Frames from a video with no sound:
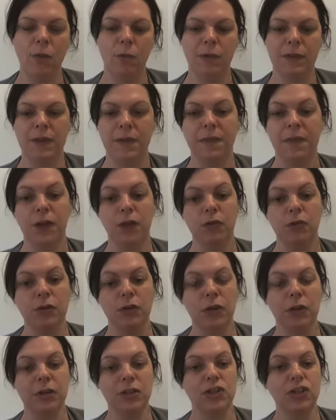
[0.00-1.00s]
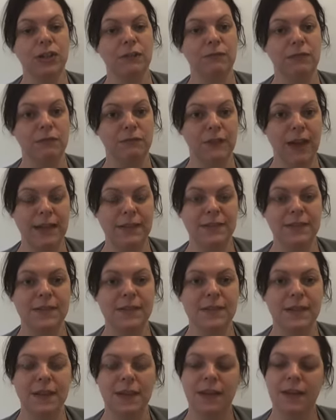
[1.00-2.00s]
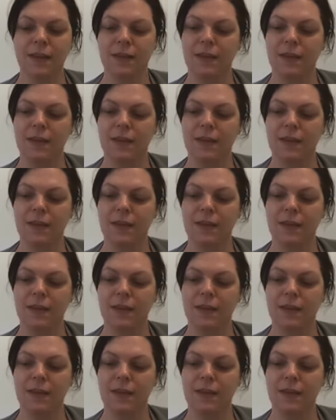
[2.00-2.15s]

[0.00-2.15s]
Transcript: within the chronology of events